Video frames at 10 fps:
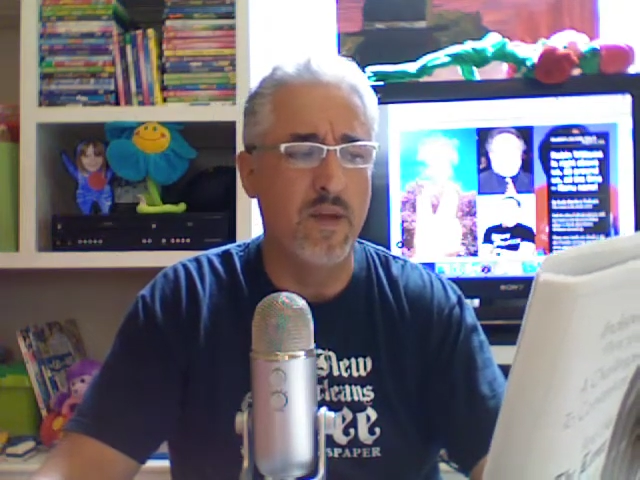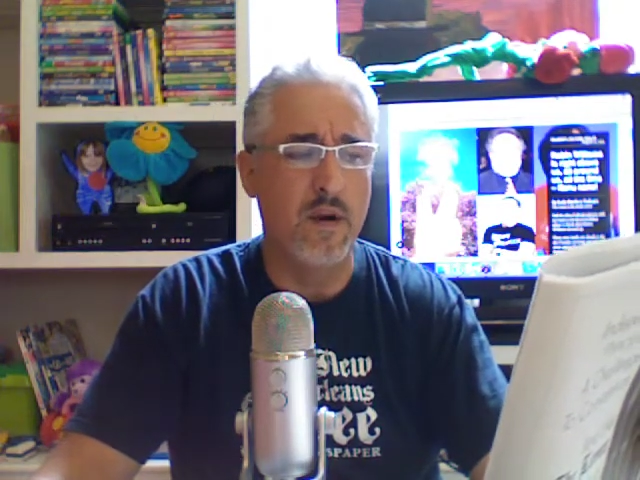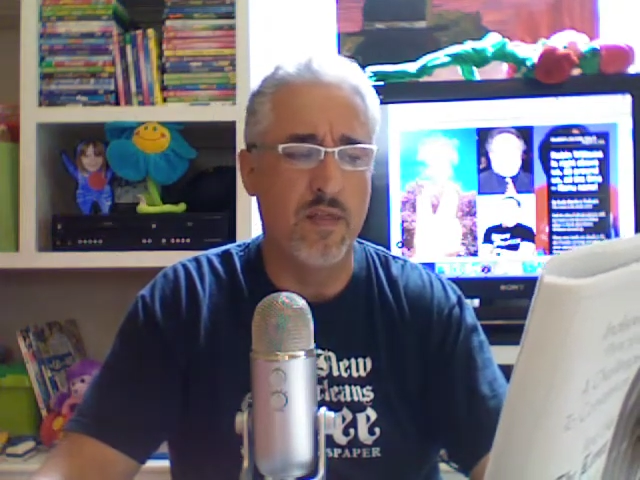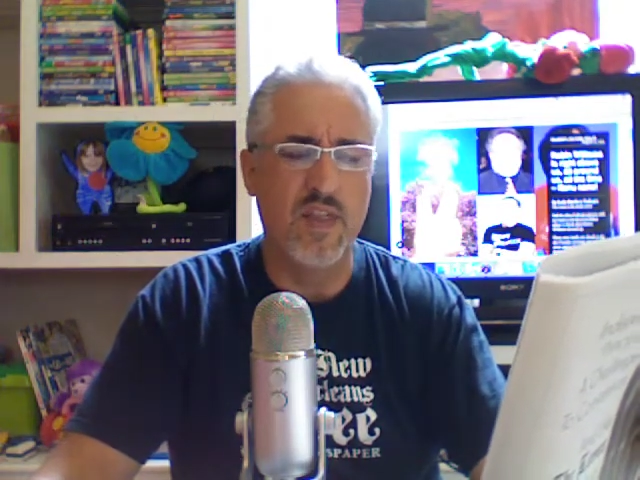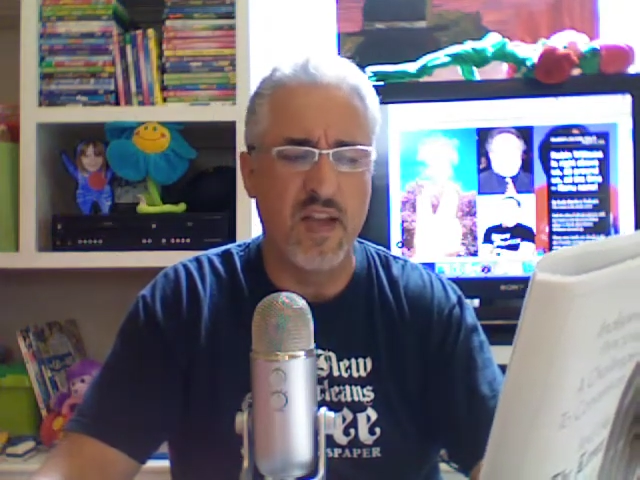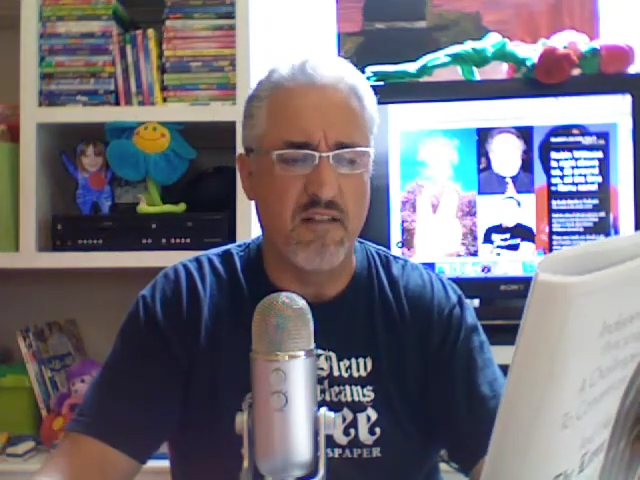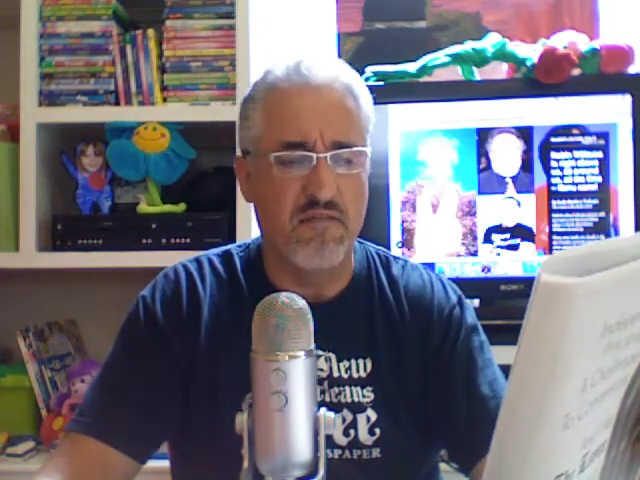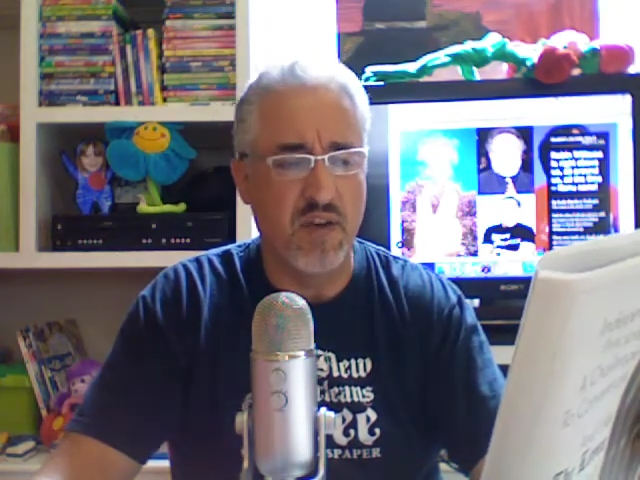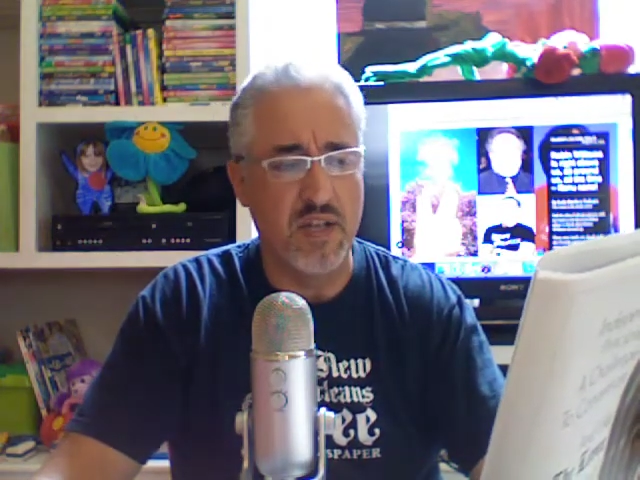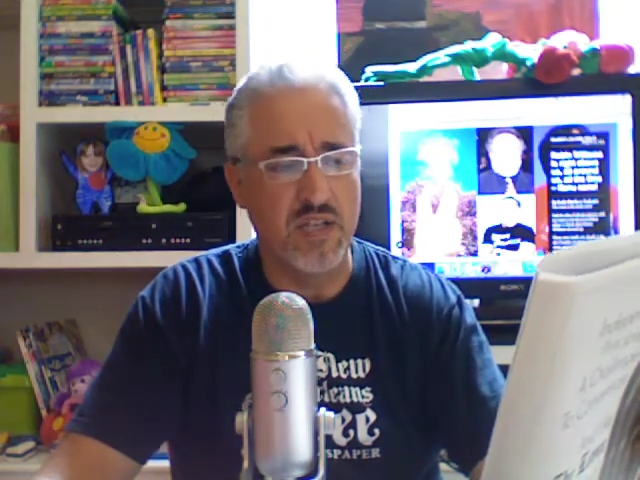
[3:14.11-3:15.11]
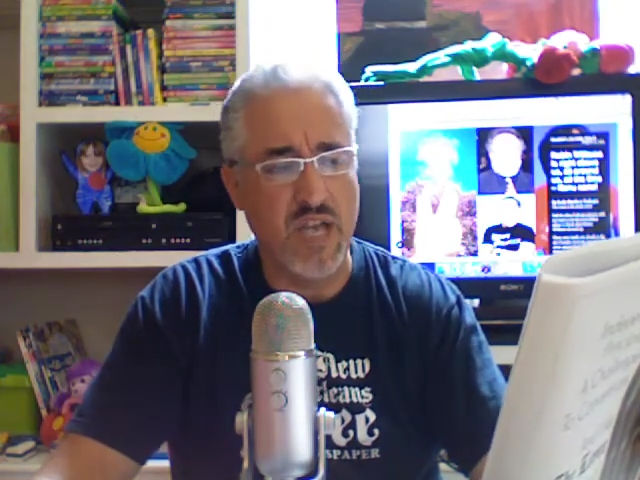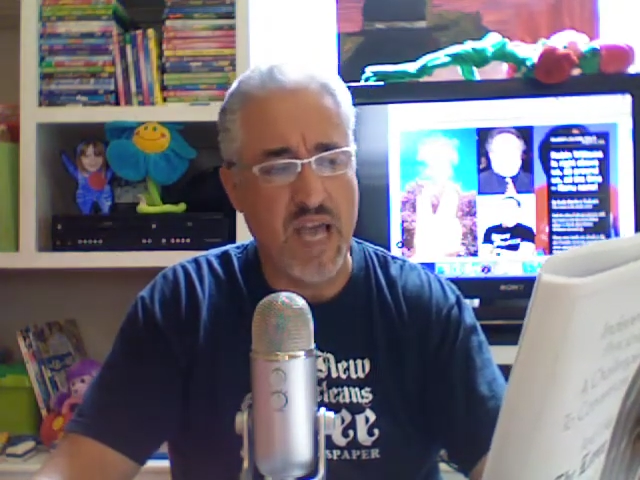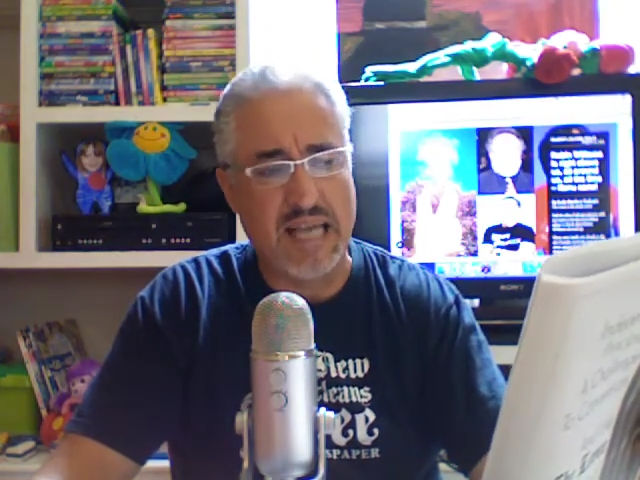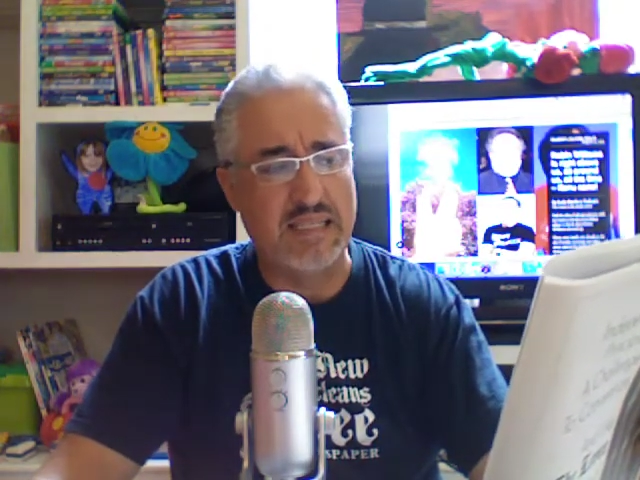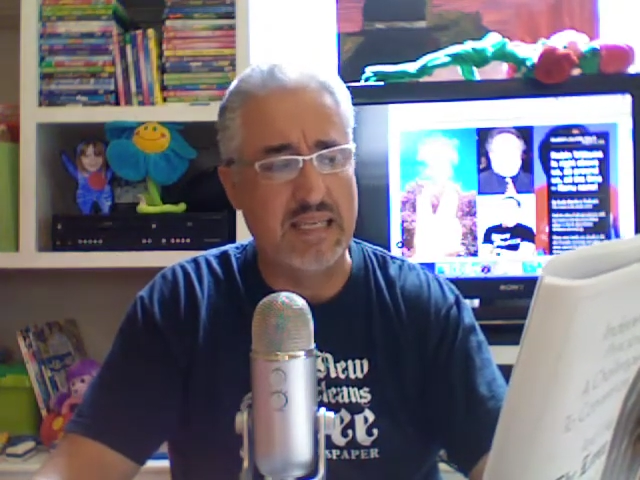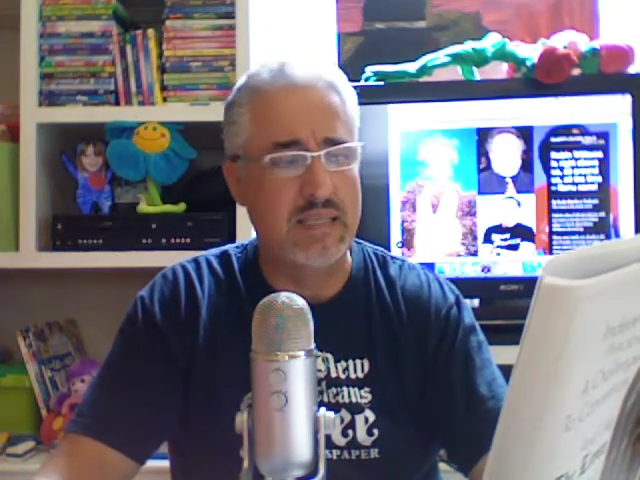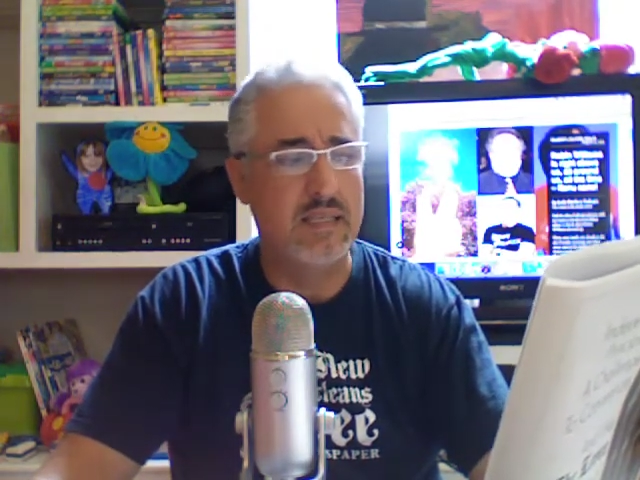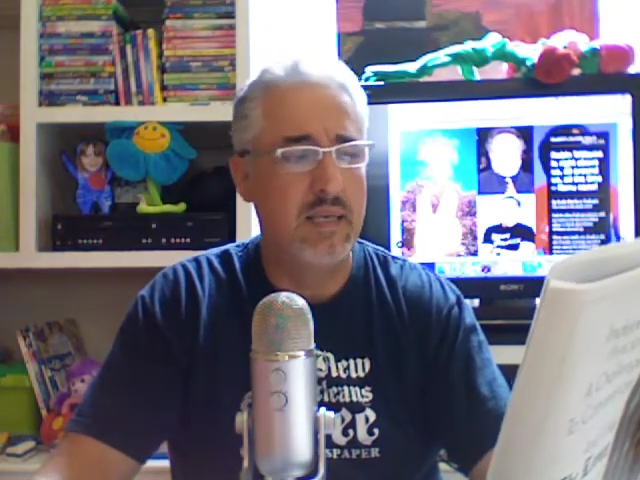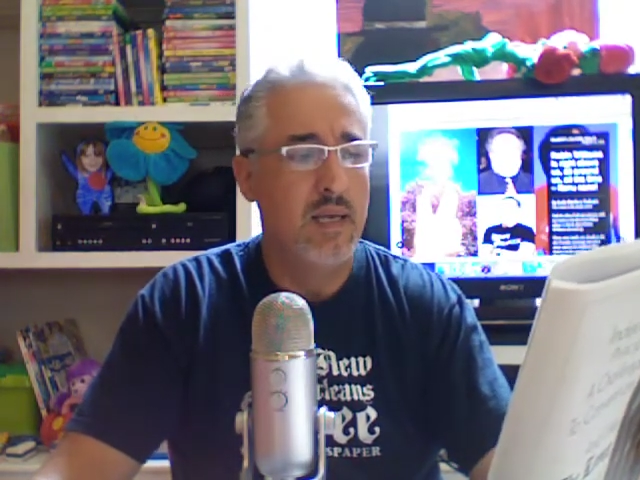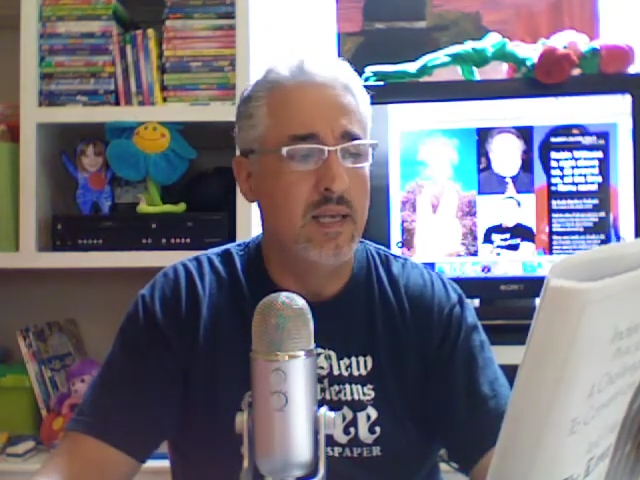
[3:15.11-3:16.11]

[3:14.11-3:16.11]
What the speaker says: their thick French accents